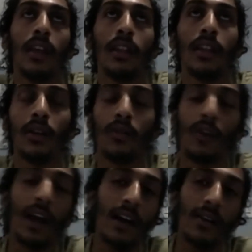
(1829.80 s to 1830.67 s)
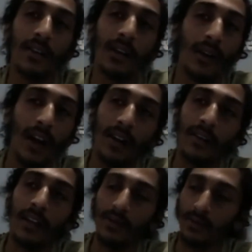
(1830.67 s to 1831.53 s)
the crowd, the
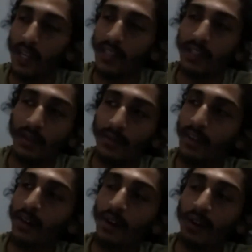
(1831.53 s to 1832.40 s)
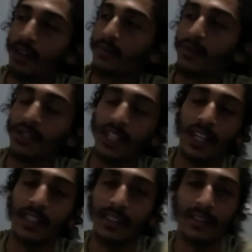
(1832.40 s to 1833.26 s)
crowd that was watching the fight, all of them were
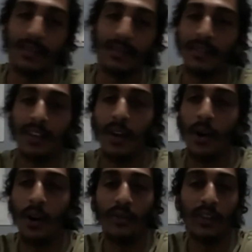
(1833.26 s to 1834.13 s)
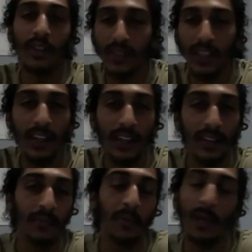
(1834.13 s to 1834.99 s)
chanting Harveer
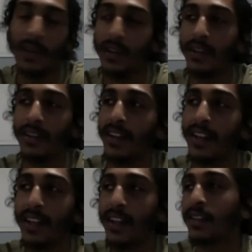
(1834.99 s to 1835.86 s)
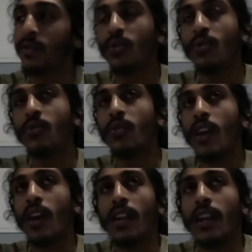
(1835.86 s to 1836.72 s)
Singh one, and then two.
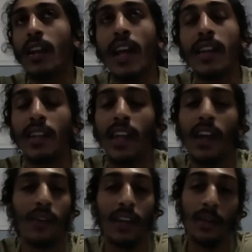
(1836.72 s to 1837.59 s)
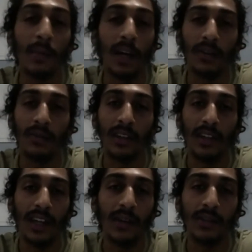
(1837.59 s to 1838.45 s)
Like they had to carry him out the
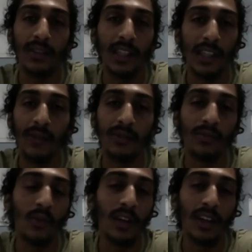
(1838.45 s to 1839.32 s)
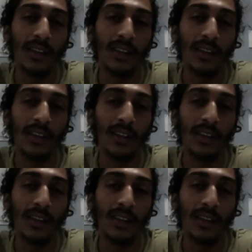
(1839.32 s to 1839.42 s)
ring. I was I was walking out the